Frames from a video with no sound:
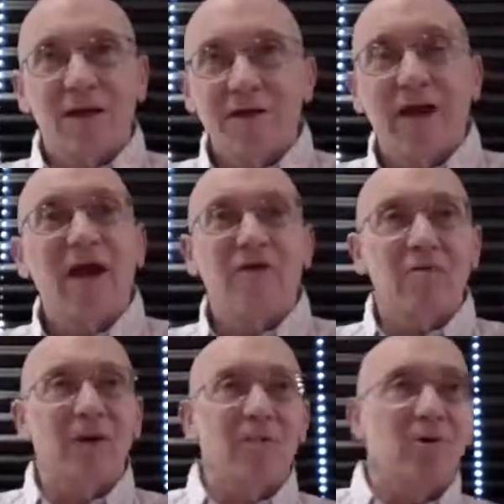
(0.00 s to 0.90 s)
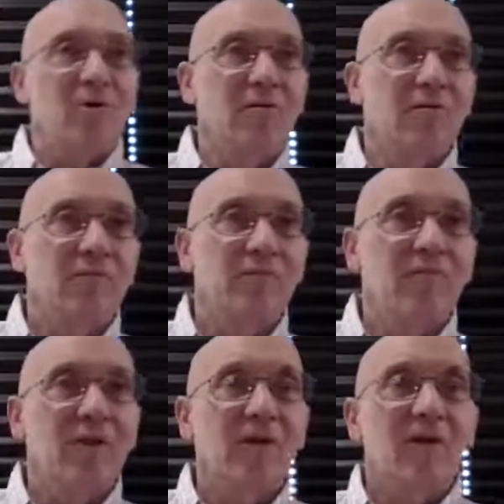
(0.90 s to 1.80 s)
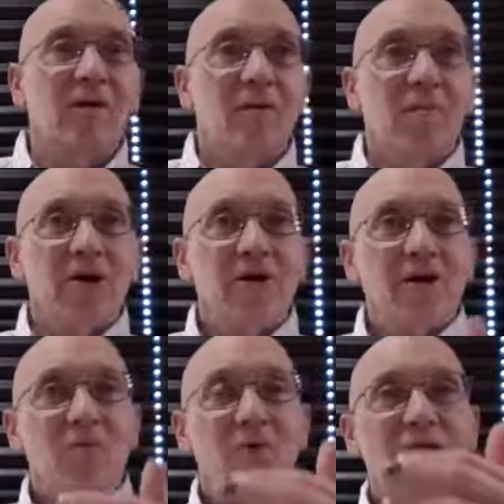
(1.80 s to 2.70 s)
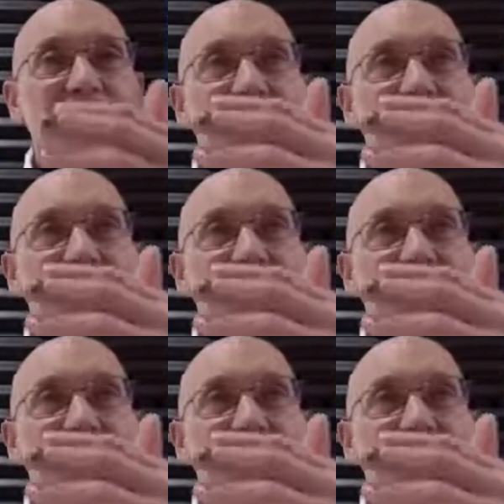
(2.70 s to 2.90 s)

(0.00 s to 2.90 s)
caring people. But yet when